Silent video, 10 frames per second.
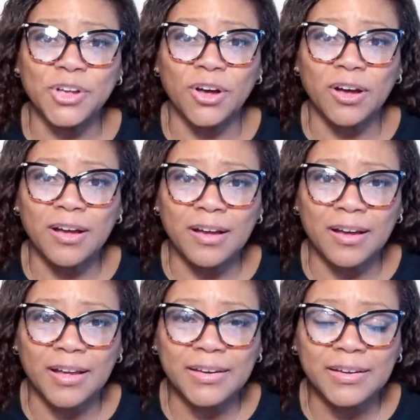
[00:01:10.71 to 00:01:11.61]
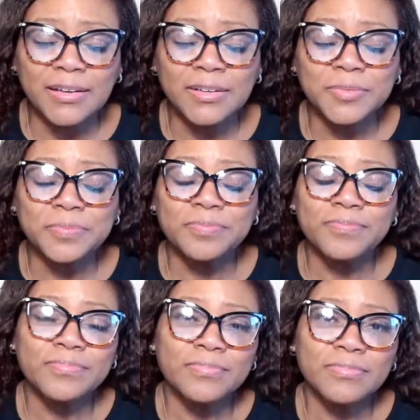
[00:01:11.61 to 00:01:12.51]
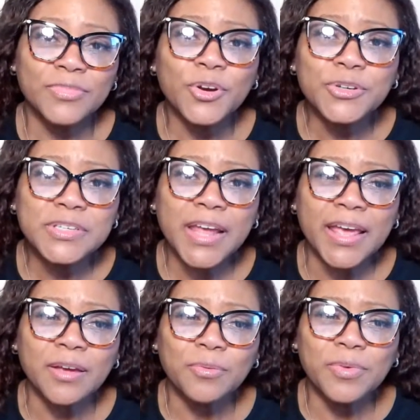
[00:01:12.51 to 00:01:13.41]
on Thursday.